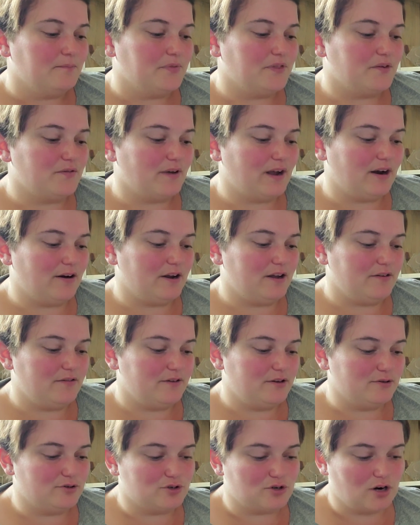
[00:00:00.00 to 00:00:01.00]
the very
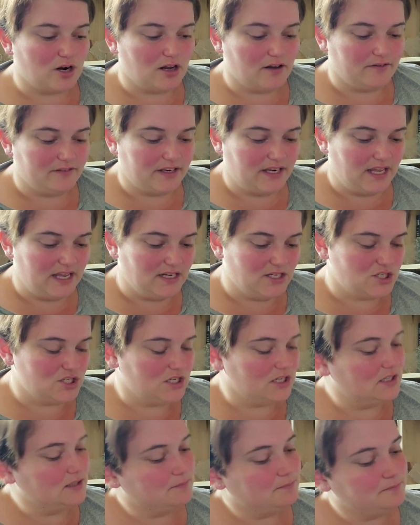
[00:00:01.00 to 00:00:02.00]
future of a
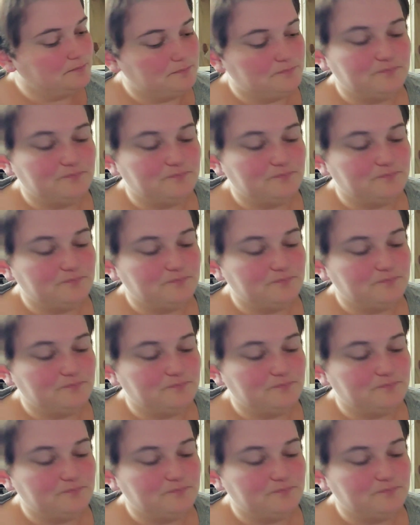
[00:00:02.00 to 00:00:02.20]
nation.